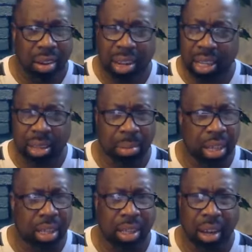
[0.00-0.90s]
Let them
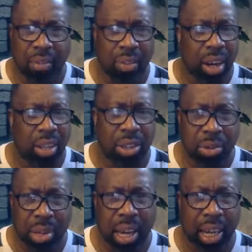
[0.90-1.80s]
get to their father.
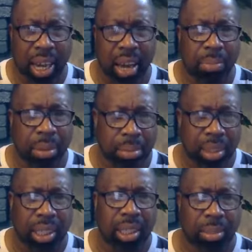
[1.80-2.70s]
You can't help them.
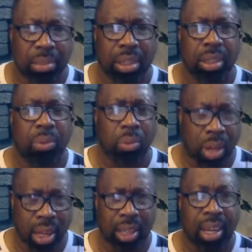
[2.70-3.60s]
Send them to the
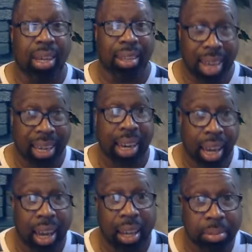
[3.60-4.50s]
one that
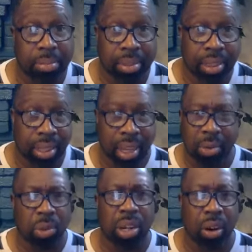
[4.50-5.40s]
can and
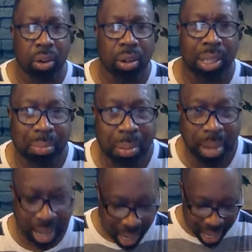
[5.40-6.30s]
we are all going to be
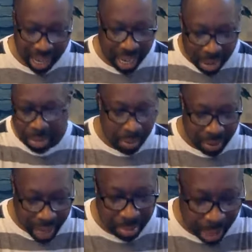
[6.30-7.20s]
better. Let me
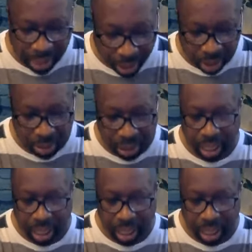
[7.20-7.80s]
read my story.